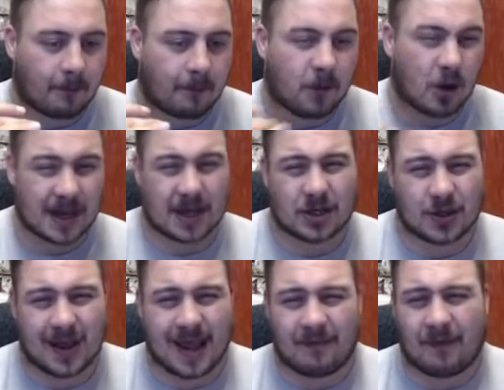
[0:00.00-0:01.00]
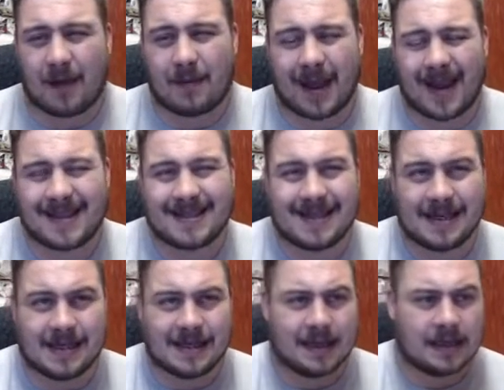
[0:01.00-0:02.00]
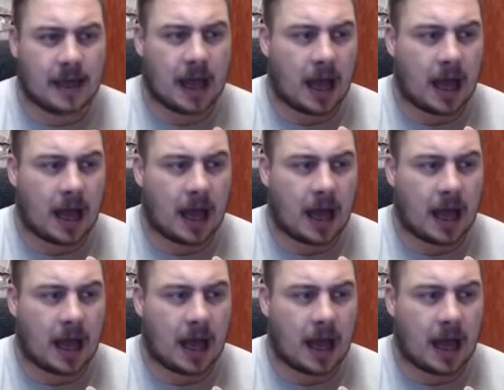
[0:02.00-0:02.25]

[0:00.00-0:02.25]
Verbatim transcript: Looking to do an FM 18?